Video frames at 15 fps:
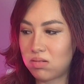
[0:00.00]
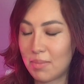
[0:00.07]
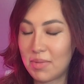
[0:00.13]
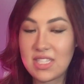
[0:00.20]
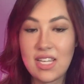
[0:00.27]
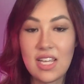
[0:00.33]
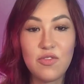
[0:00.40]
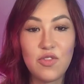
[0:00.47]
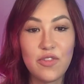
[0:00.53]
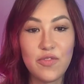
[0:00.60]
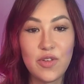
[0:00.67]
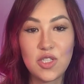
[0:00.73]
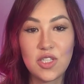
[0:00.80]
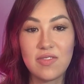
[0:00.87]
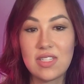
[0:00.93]
excited for the
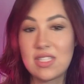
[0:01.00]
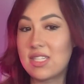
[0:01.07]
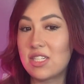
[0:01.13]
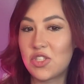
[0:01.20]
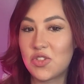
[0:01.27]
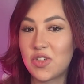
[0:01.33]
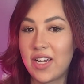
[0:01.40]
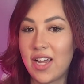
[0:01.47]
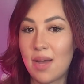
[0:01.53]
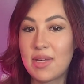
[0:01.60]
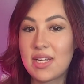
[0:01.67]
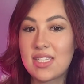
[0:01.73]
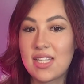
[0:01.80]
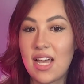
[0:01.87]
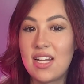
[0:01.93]
future of this industry. I'm
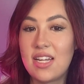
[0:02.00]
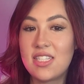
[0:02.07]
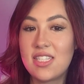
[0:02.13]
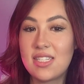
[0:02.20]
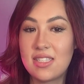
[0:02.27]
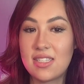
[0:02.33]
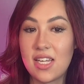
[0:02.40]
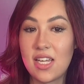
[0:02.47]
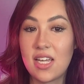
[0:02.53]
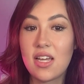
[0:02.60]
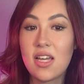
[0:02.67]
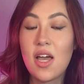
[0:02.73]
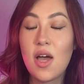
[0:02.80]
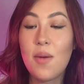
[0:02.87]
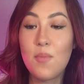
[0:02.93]
excited to see
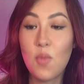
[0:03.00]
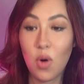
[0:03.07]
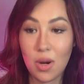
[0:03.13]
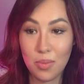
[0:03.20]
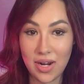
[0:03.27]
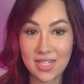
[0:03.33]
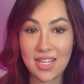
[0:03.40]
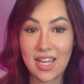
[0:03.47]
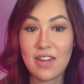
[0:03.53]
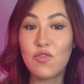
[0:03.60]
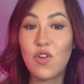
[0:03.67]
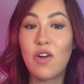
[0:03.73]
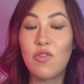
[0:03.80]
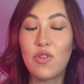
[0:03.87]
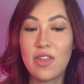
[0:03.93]
more brands get
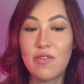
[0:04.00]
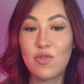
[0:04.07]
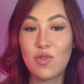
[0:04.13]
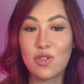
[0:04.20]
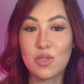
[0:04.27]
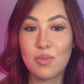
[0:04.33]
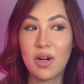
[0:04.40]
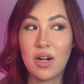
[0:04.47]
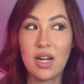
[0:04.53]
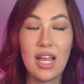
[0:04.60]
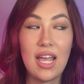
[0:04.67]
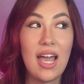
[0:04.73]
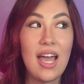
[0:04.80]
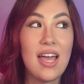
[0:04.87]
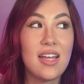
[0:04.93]
involved with influencer
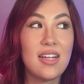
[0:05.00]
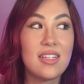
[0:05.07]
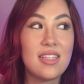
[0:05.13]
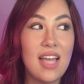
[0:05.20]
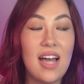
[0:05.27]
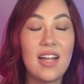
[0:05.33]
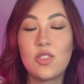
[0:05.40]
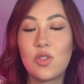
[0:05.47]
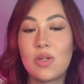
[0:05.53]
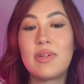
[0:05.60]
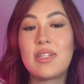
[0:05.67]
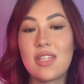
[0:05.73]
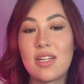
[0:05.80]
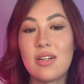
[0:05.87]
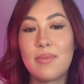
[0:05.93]
marketing, and that is what I'm
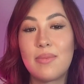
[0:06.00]
excited